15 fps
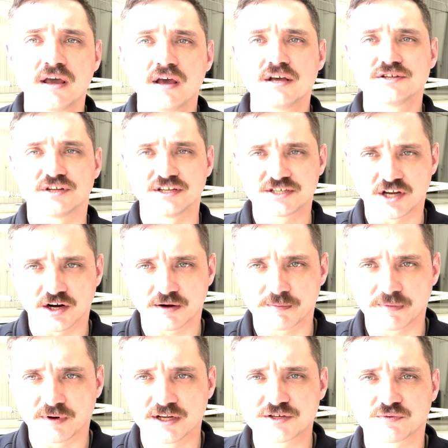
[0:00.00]
So
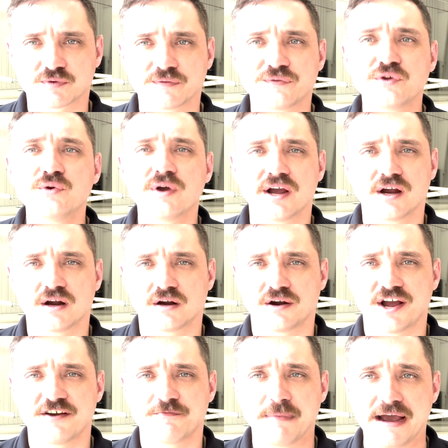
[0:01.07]
let's review
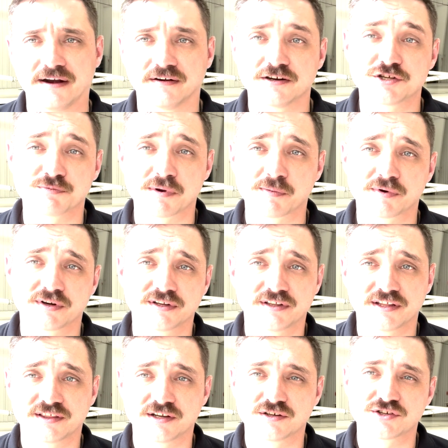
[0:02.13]
aircraft batteries, remembering that
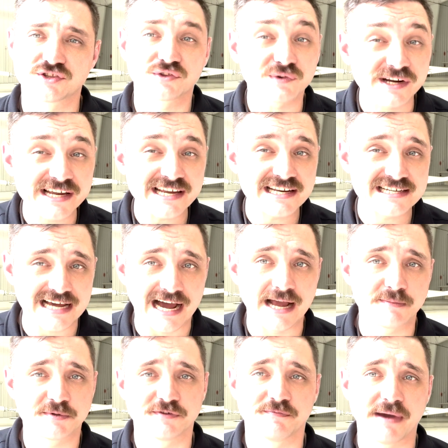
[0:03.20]
there's 3
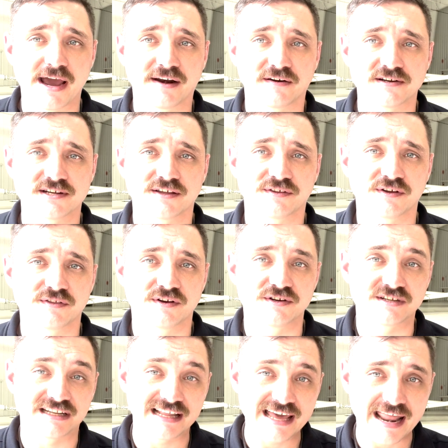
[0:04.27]
types of batteries out there. There's
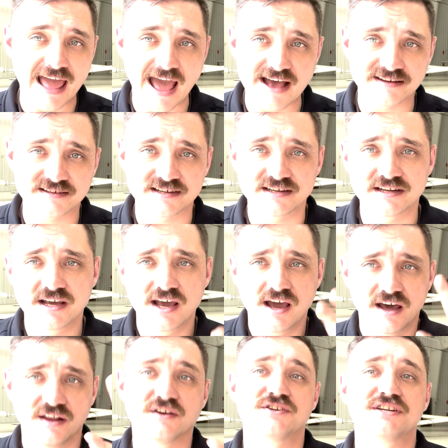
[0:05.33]
lead acid,
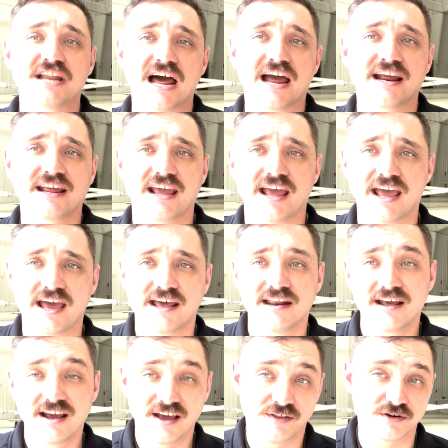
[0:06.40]
there's NiCad,
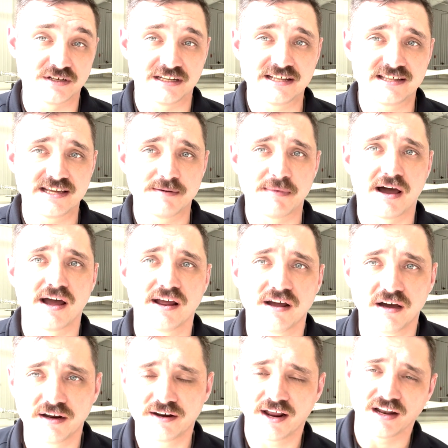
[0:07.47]
and there's lithium
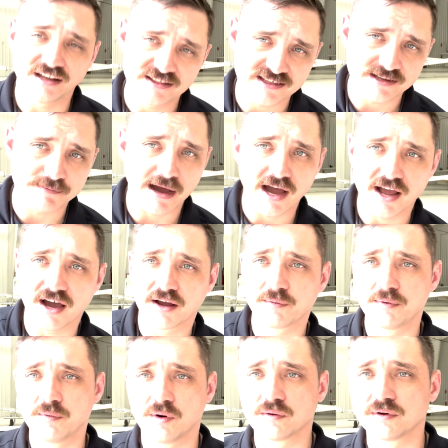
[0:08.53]
ion. Now lithium ion we
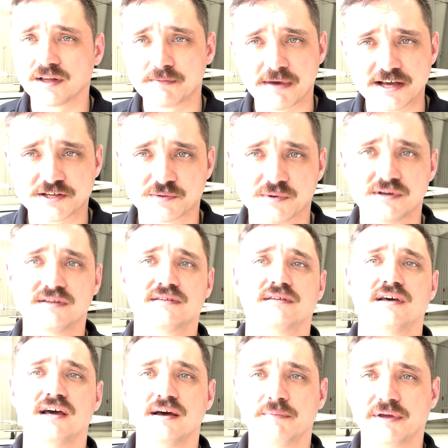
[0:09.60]
won't really mess with
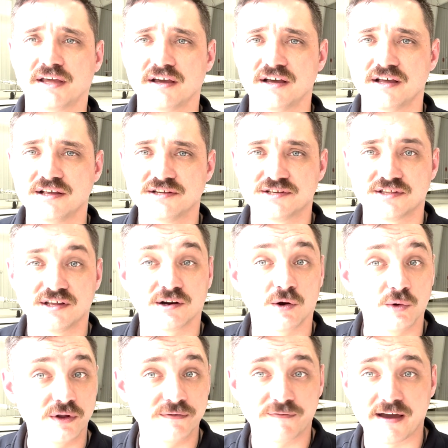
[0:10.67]
because they're
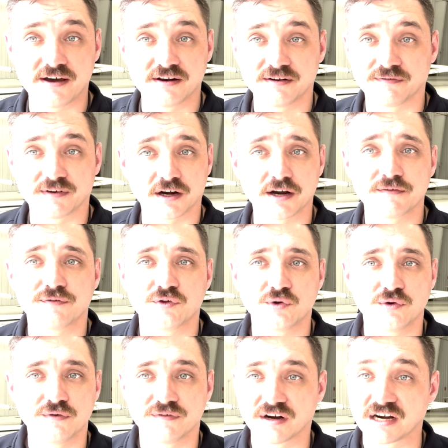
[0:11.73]
only found in a very
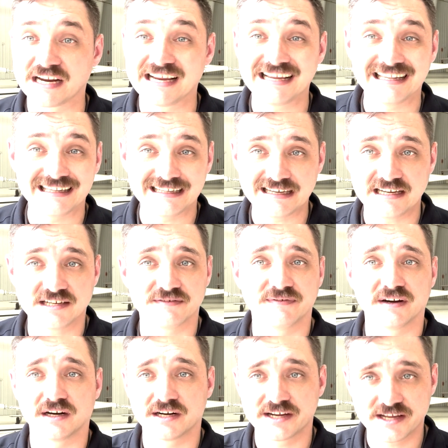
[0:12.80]
few, very elite,
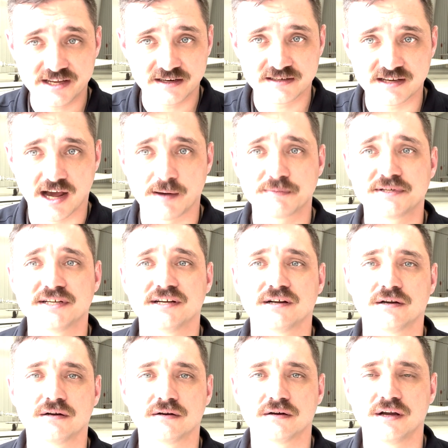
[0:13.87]
very top
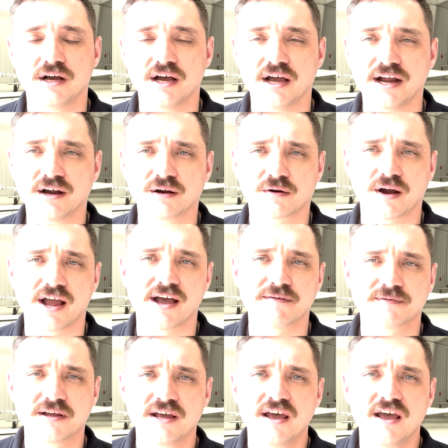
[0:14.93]
tier aircraft,
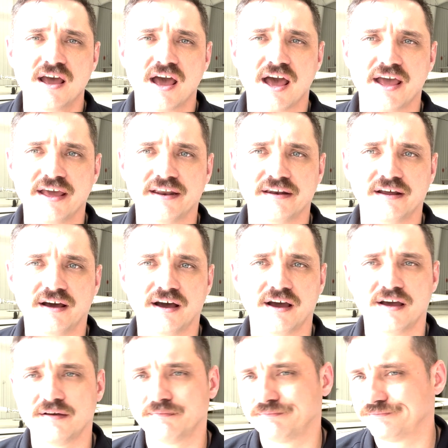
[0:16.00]
and
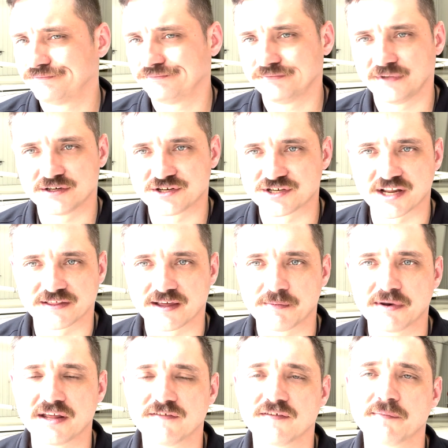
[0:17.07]
there's just not that
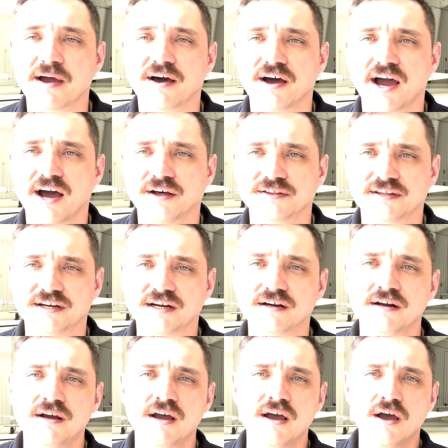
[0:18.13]
many of them out there.
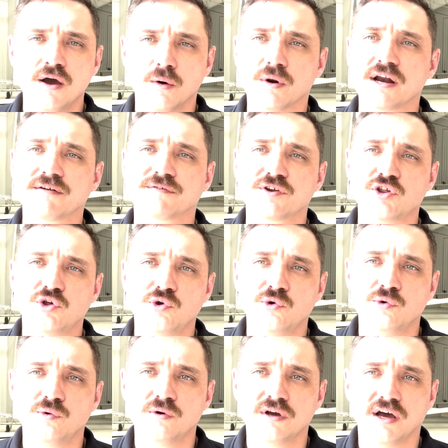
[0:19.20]
Whenever
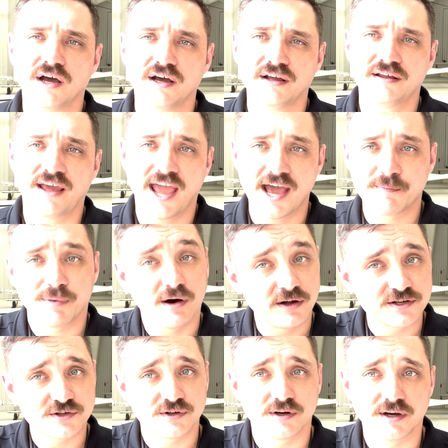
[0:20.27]
you camp
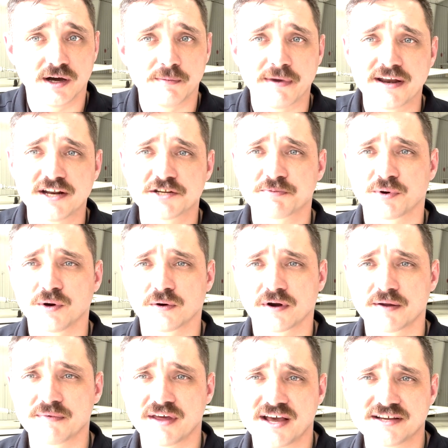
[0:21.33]
onto a maintenance program
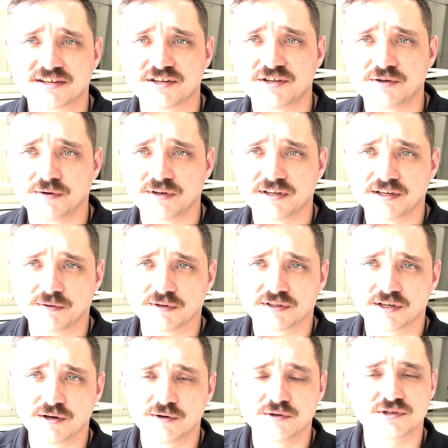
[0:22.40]
that has to deal with
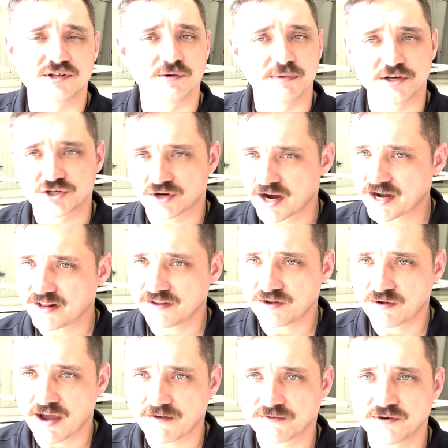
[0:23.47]
those, there'll be training that you
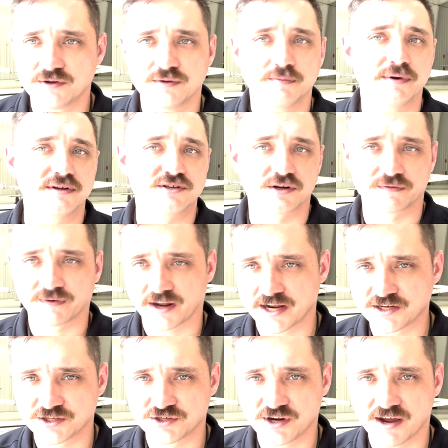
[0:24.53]
have to do, there'll be
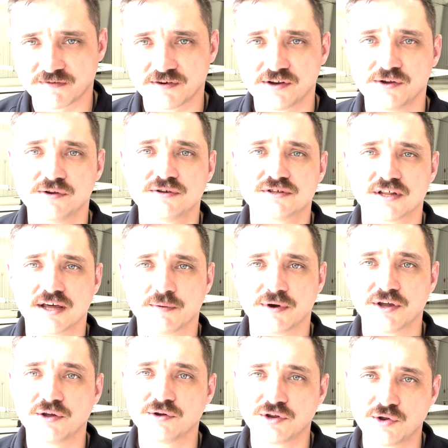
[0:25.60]
certifications you have to do, so that way
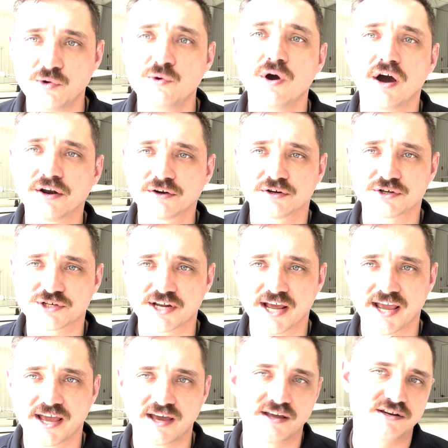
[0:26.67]
you
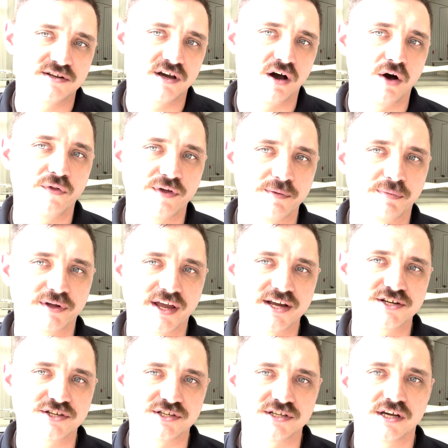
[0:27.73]
understand all the
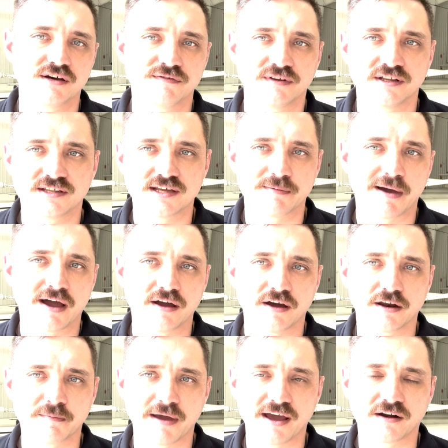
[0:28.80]
implications of a lithium
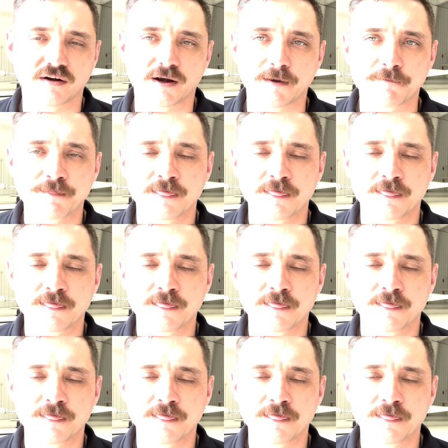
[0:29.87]
ion battery.